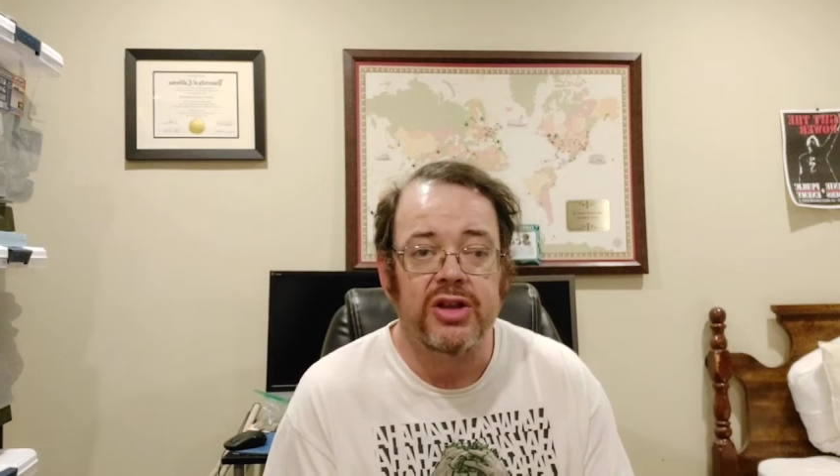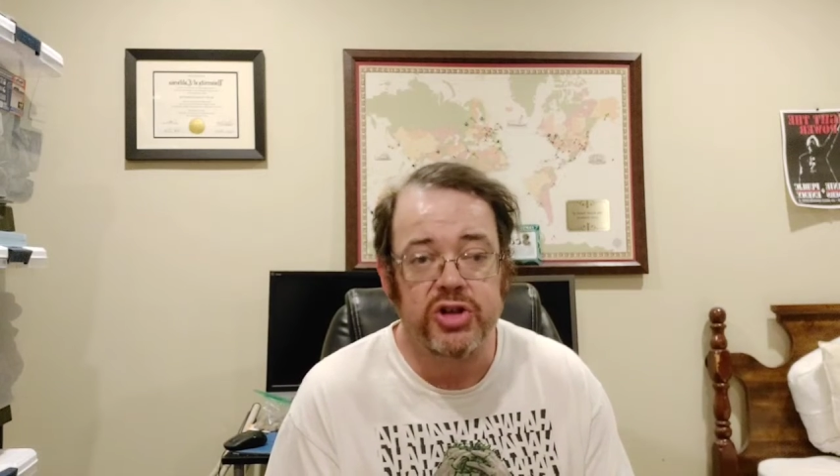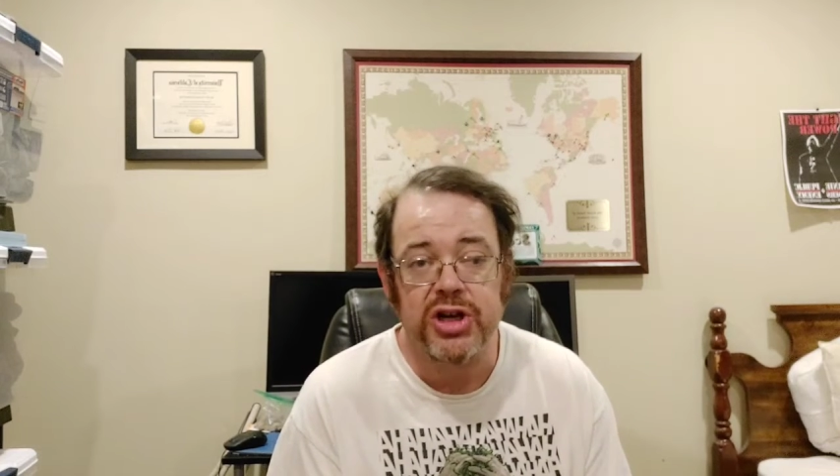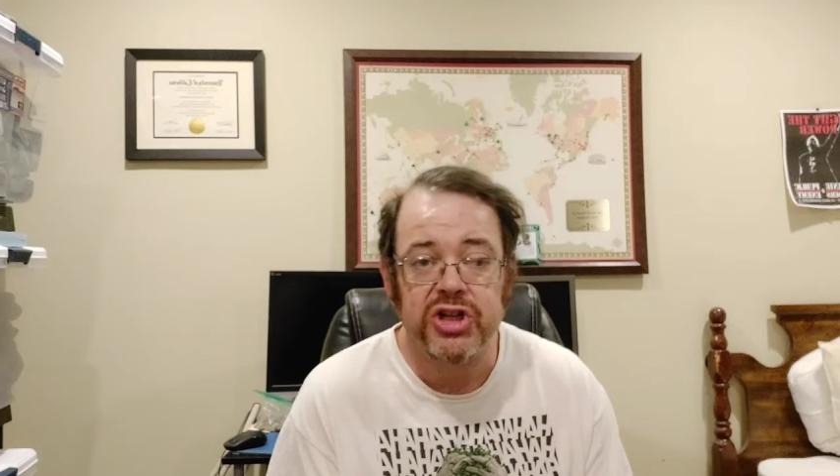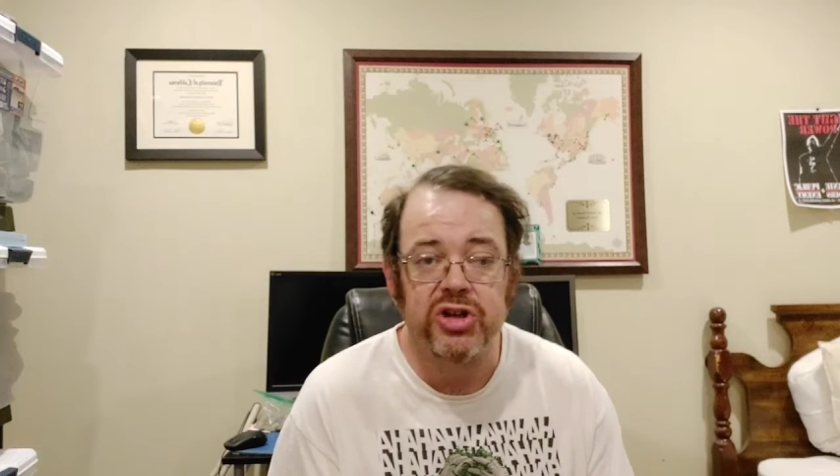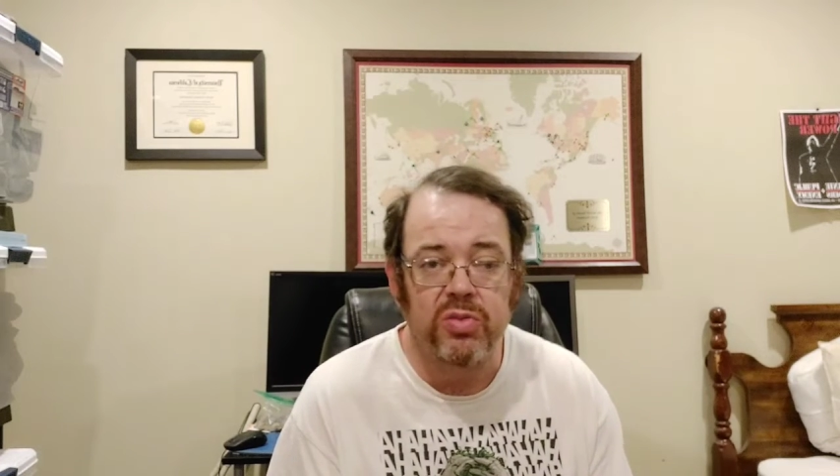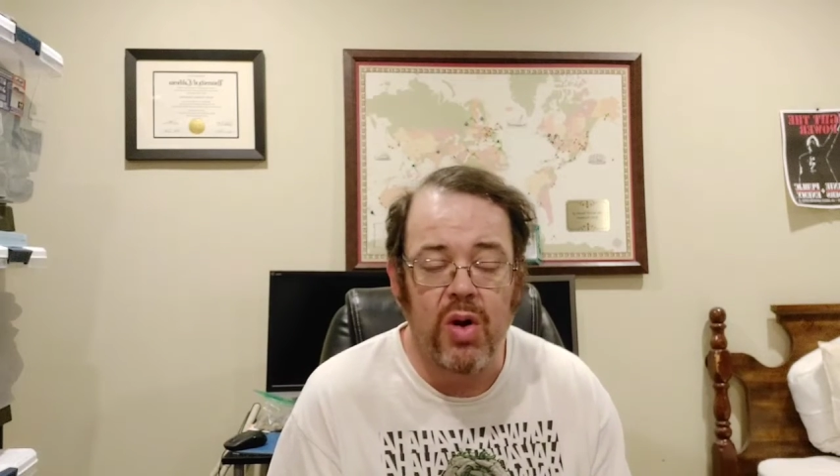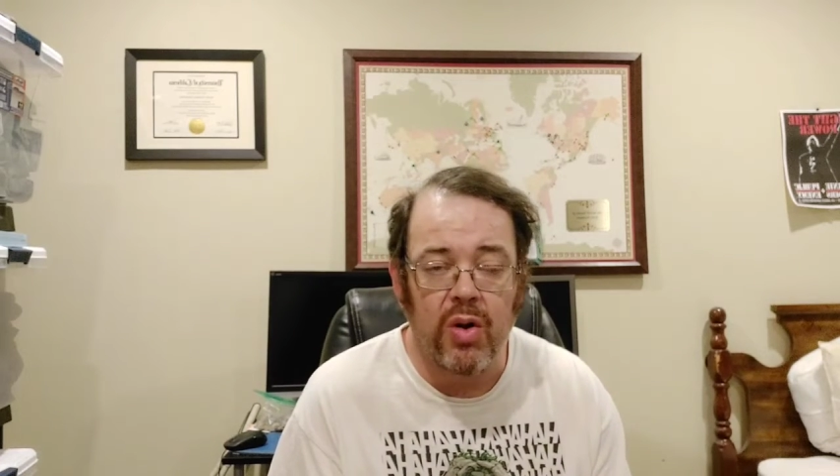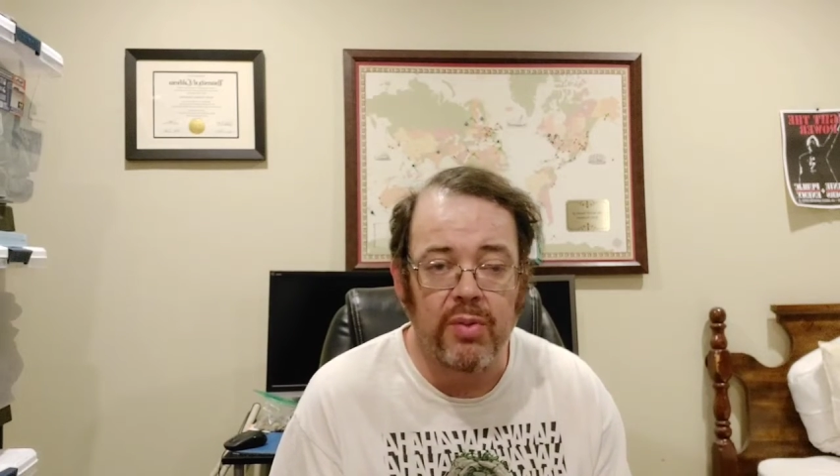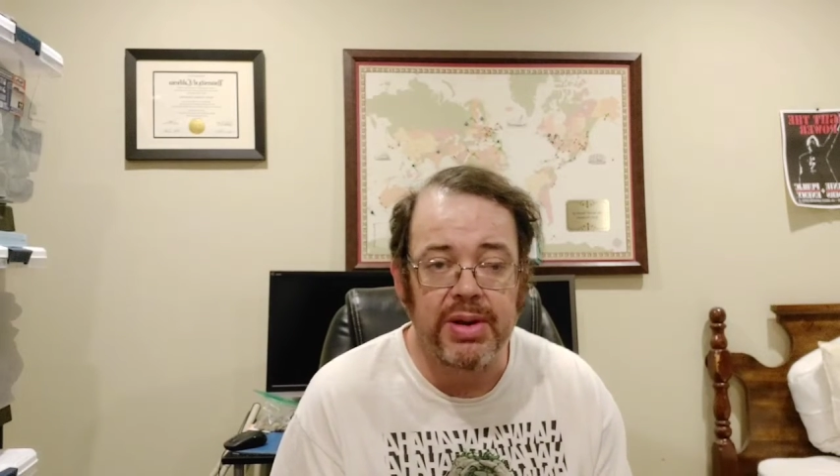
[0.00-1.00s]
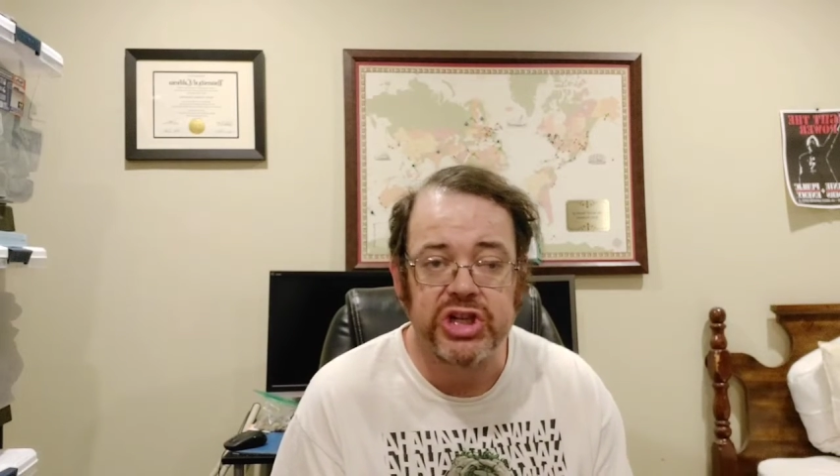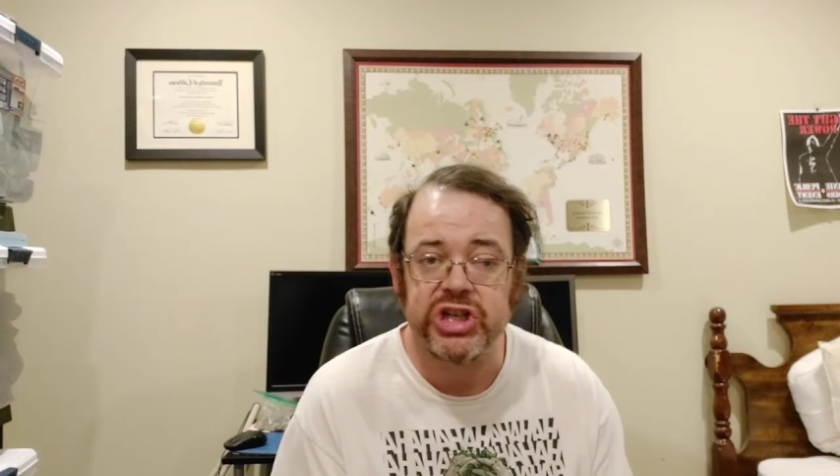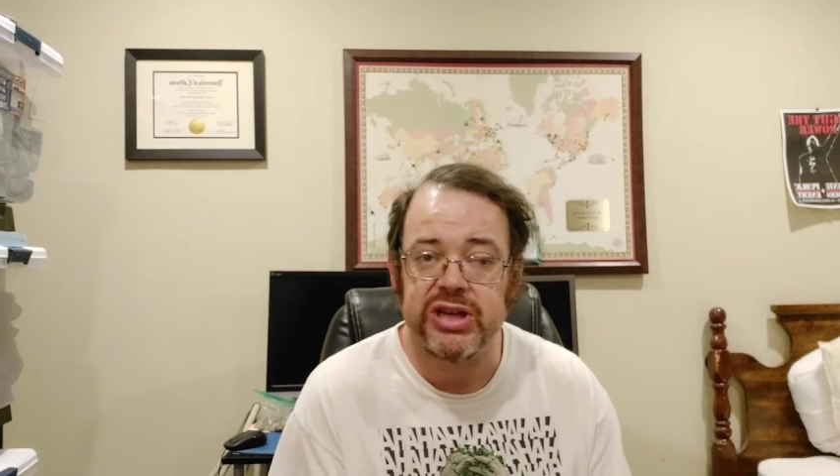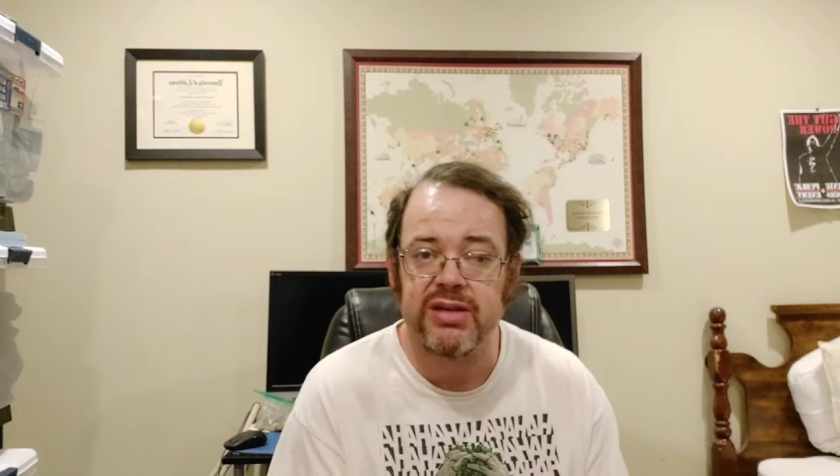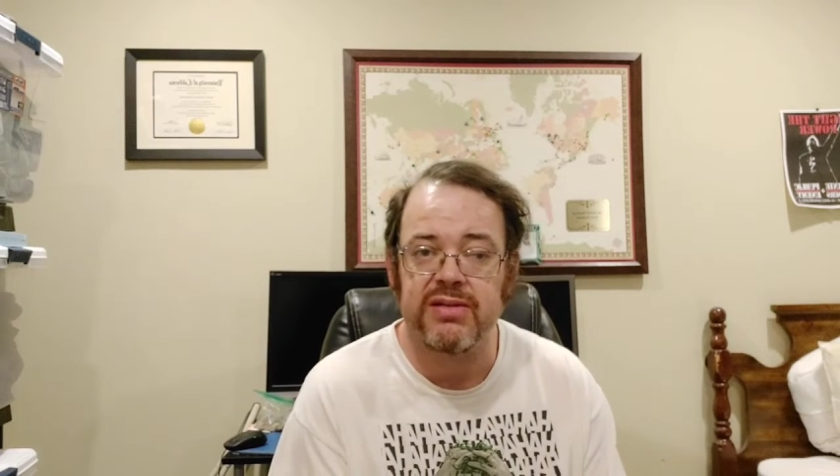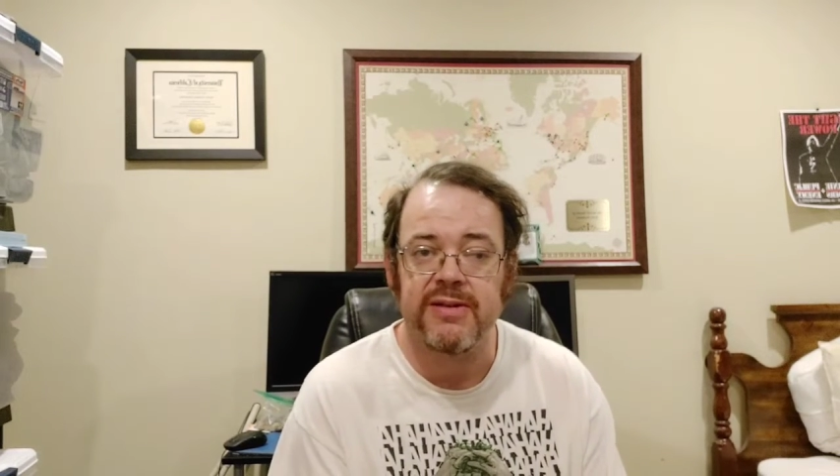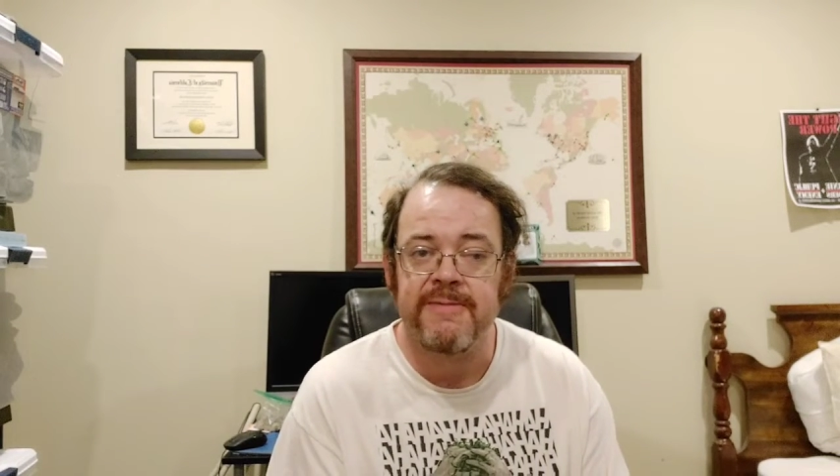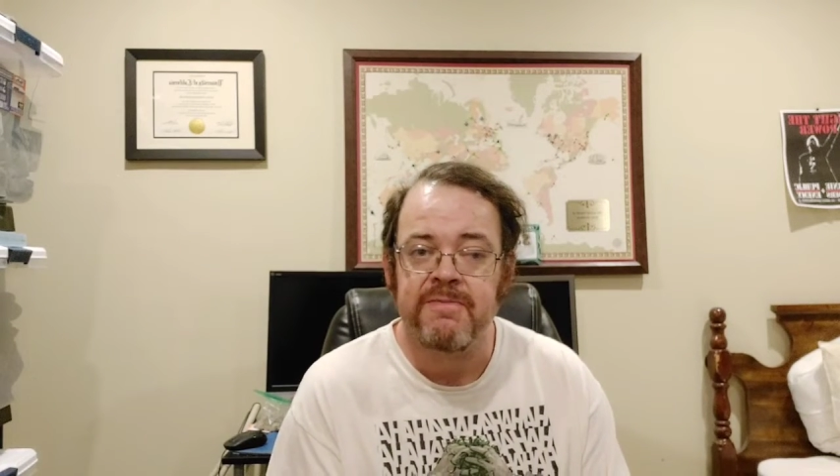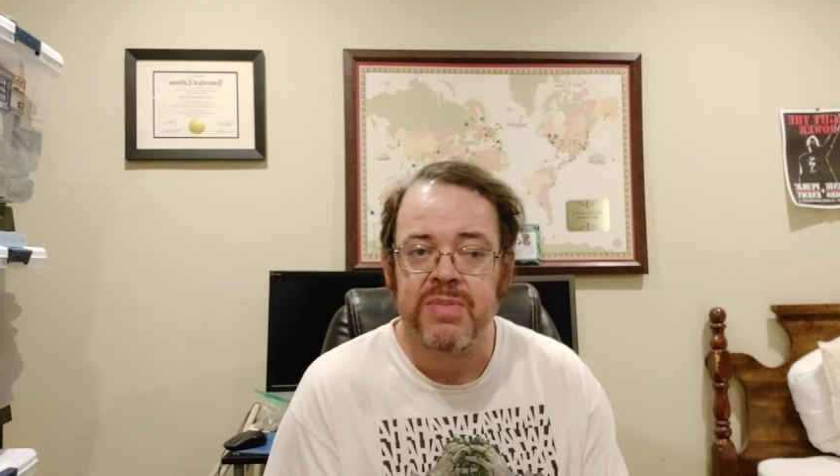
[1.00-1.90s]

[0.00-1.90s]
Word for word: a traditional role. But she's